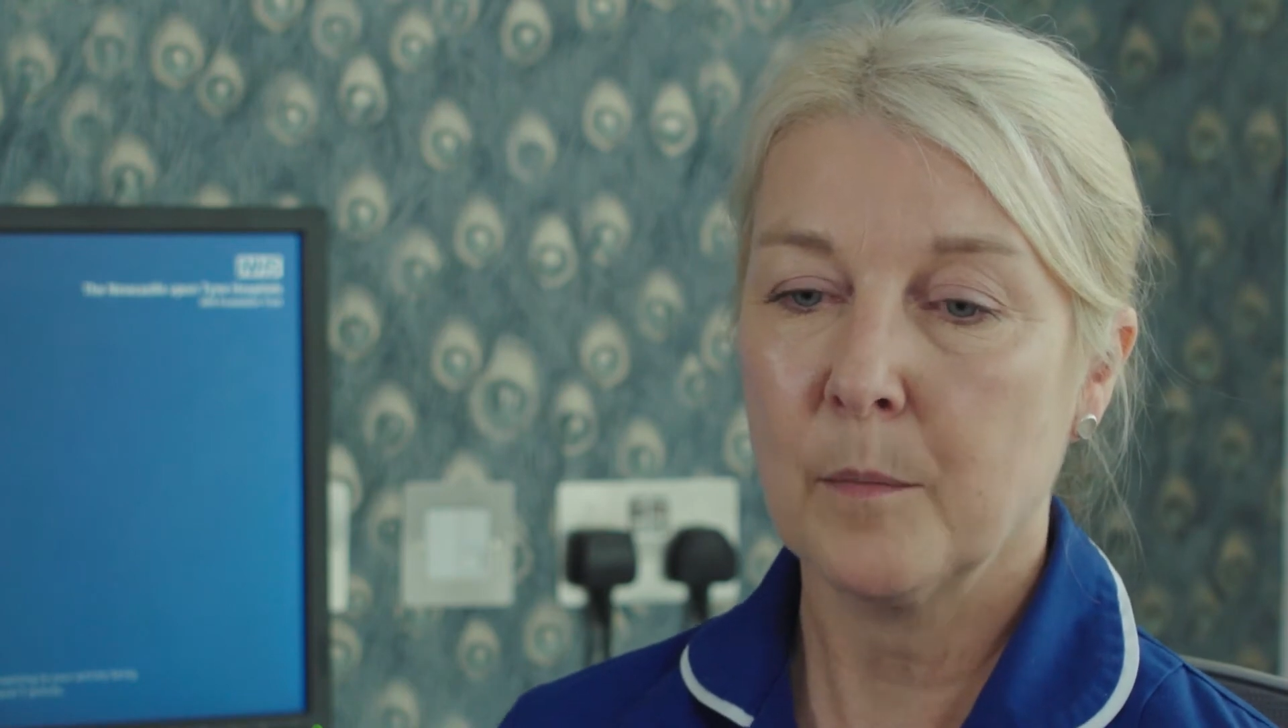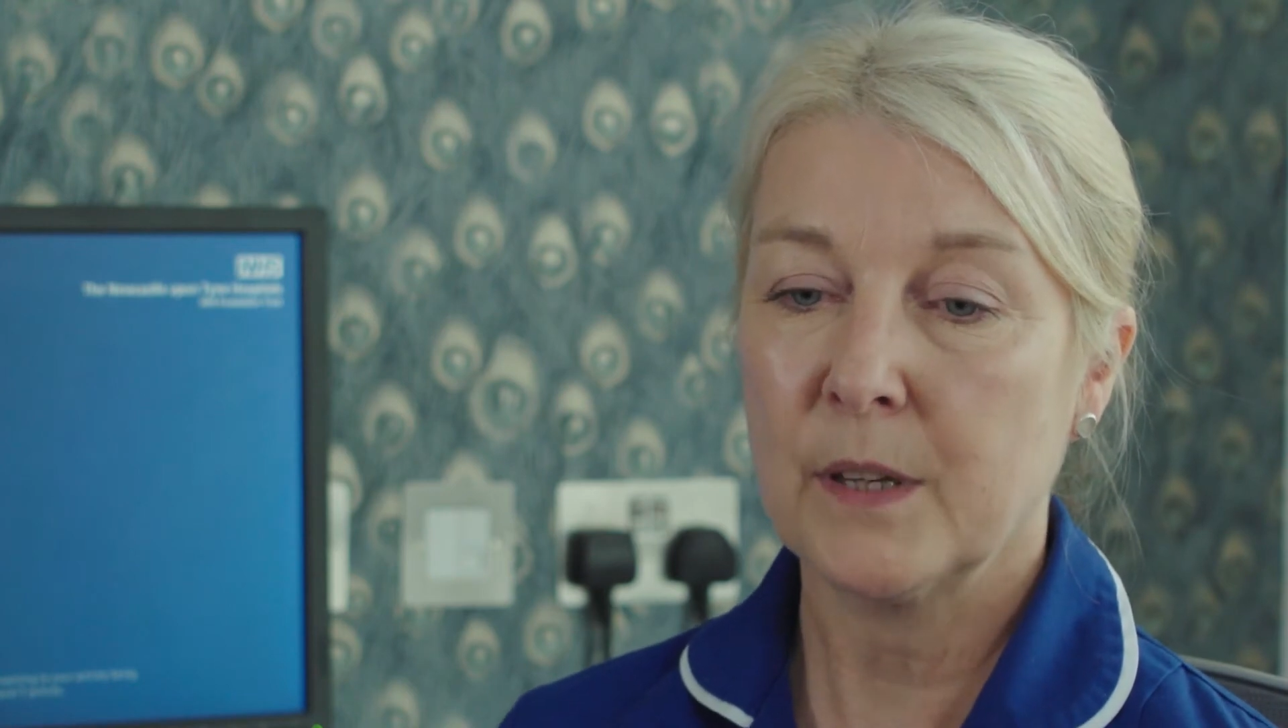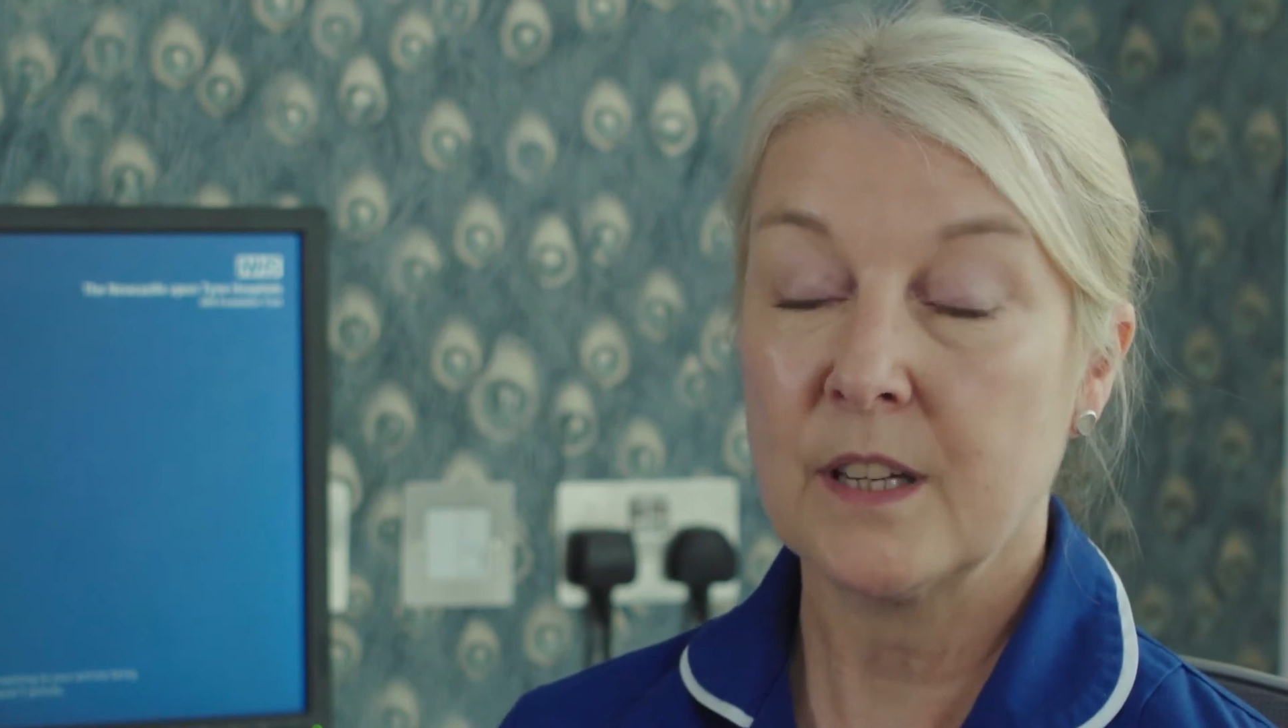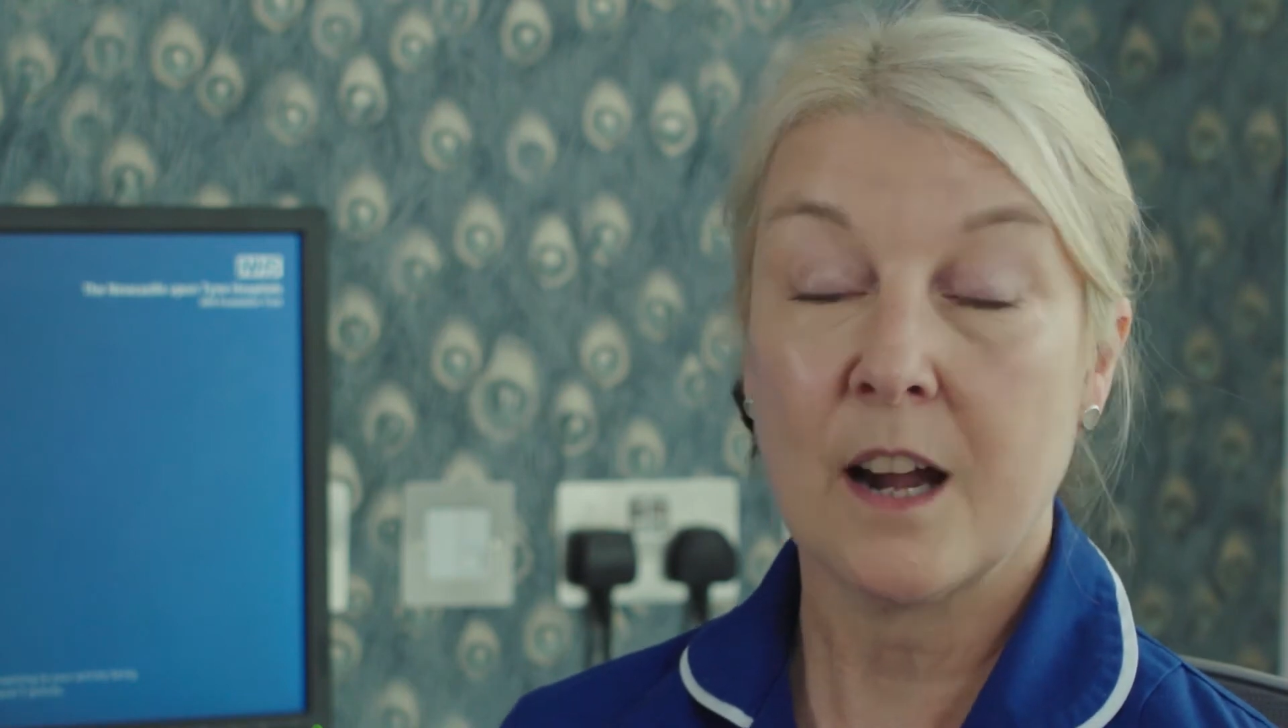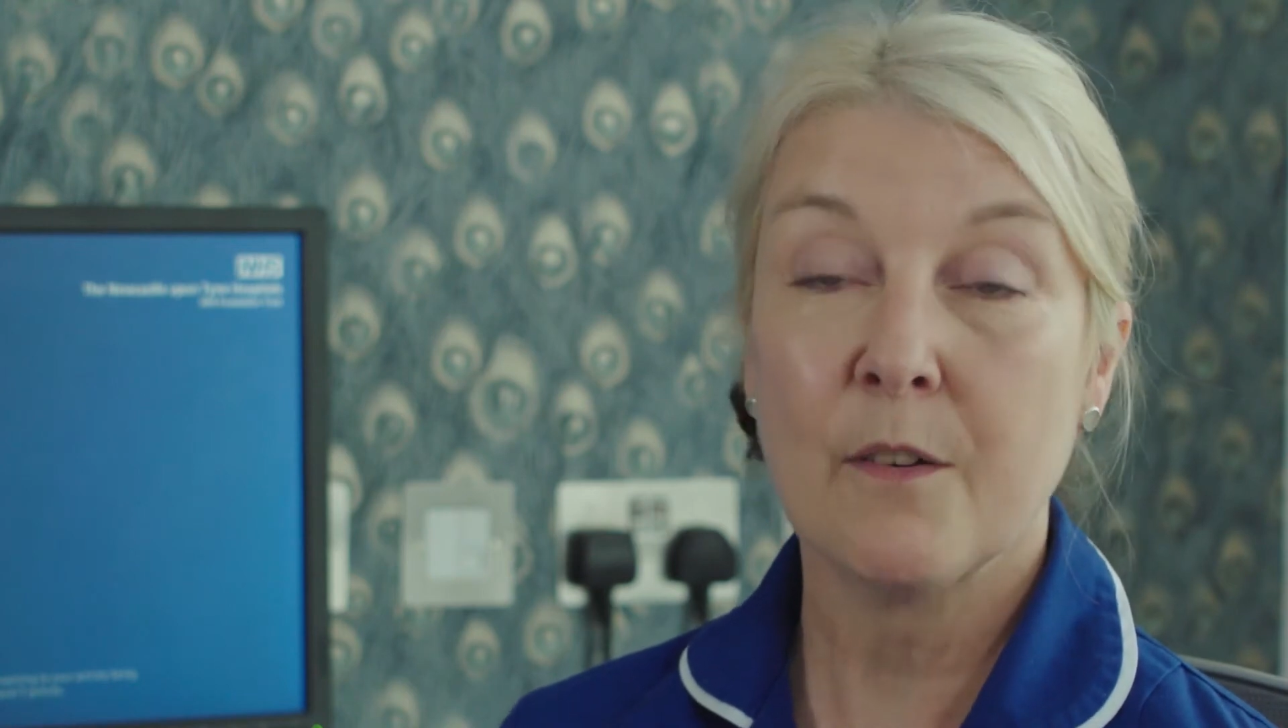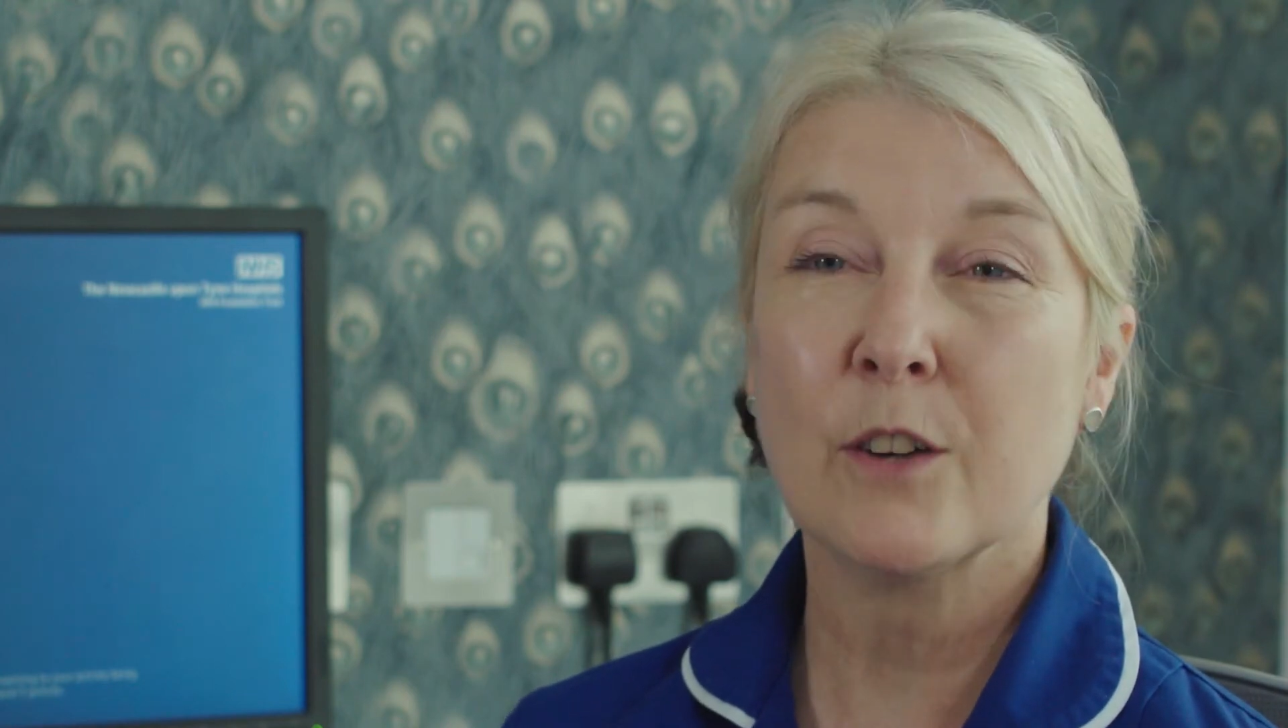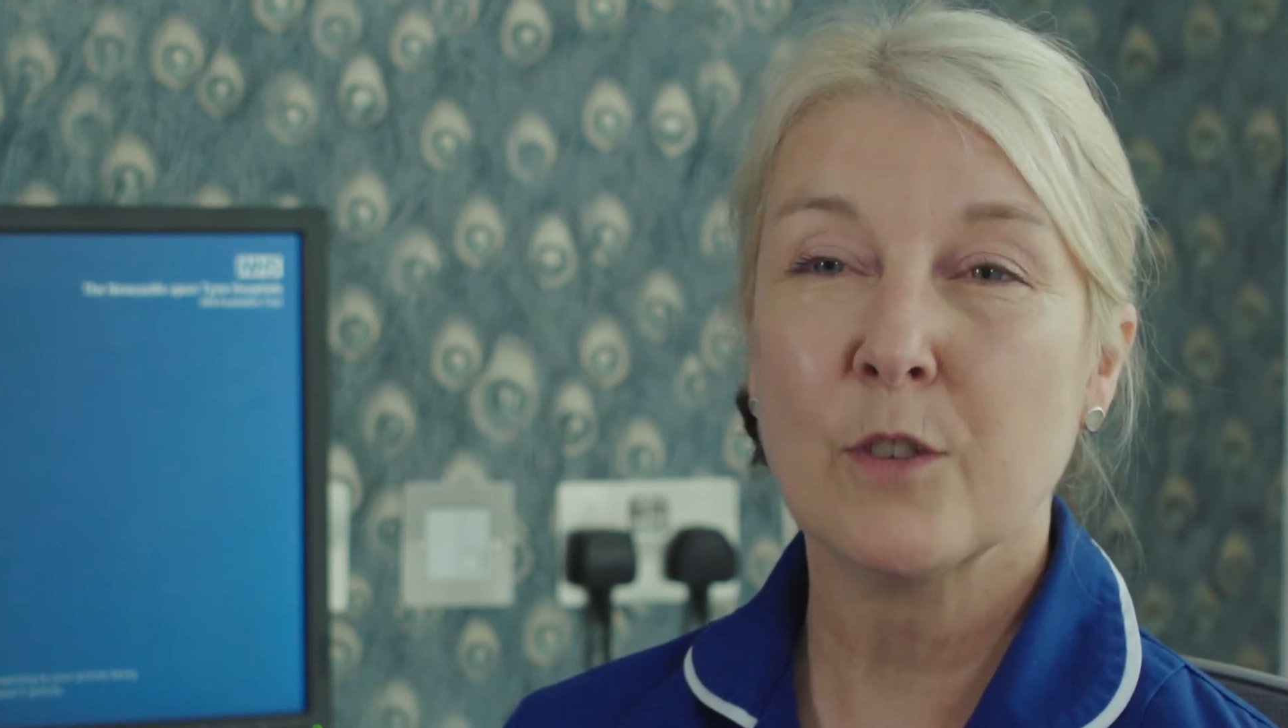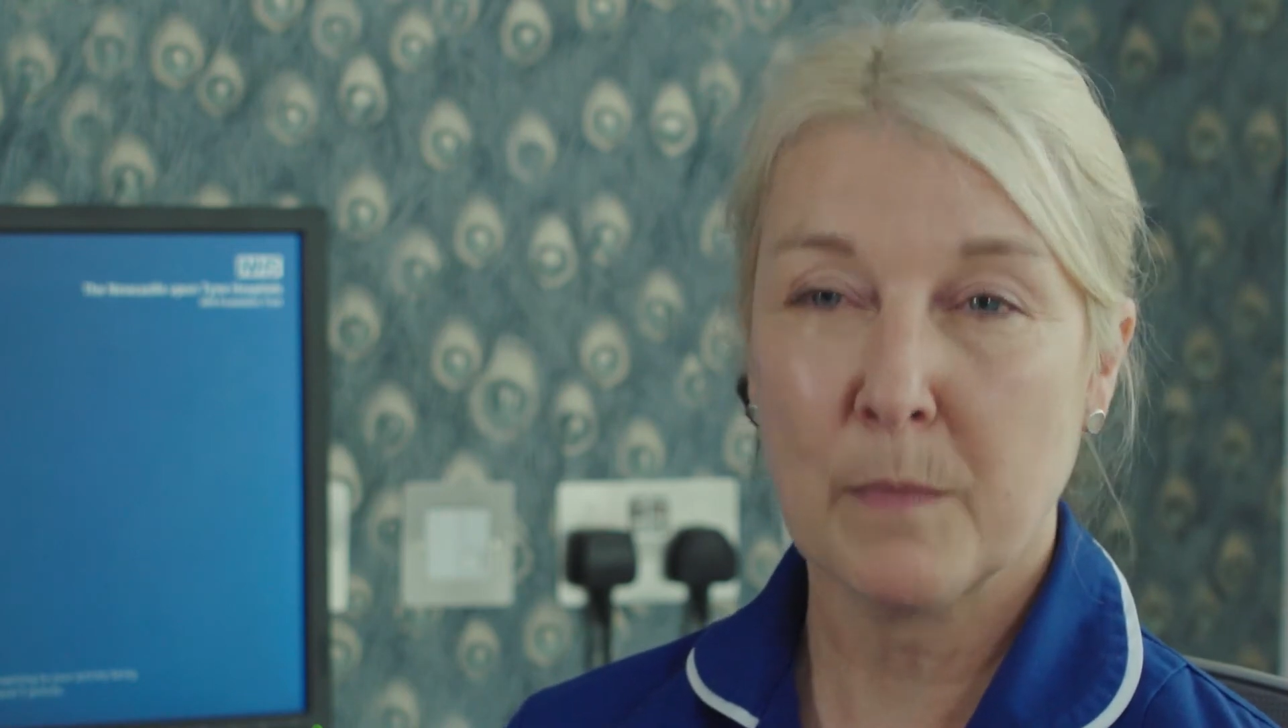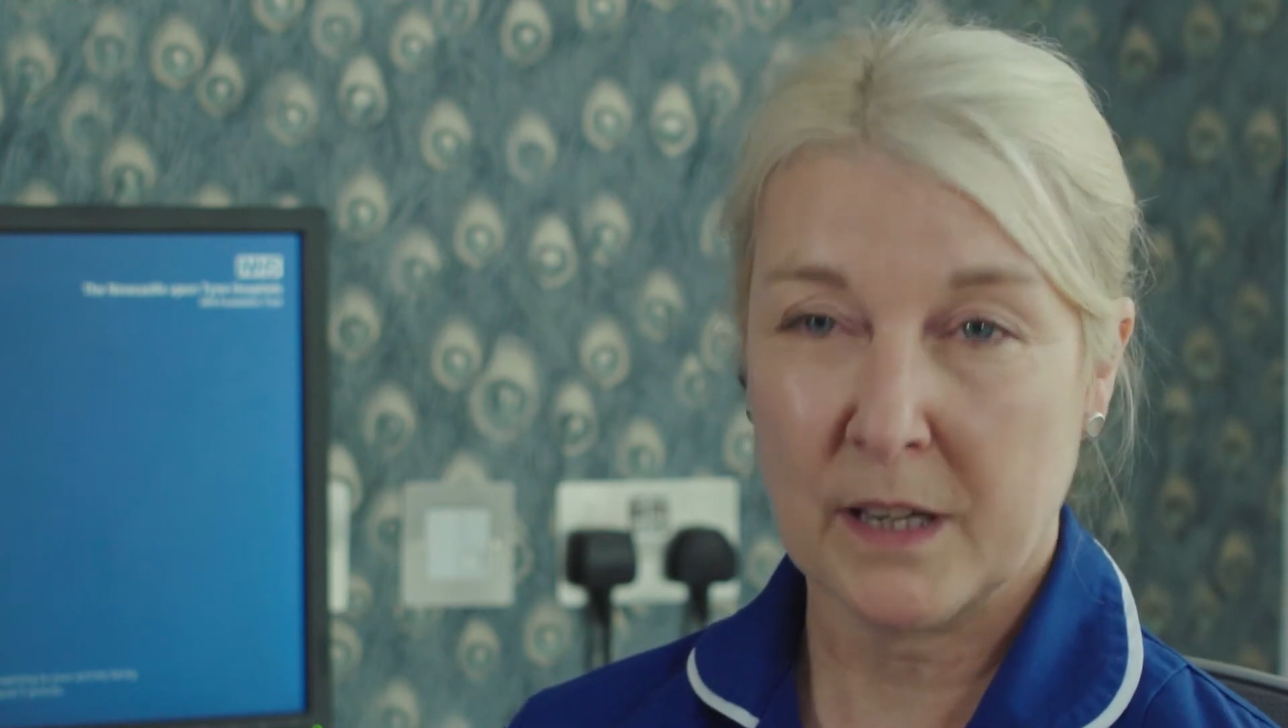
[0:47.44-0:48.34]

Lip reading: your directorate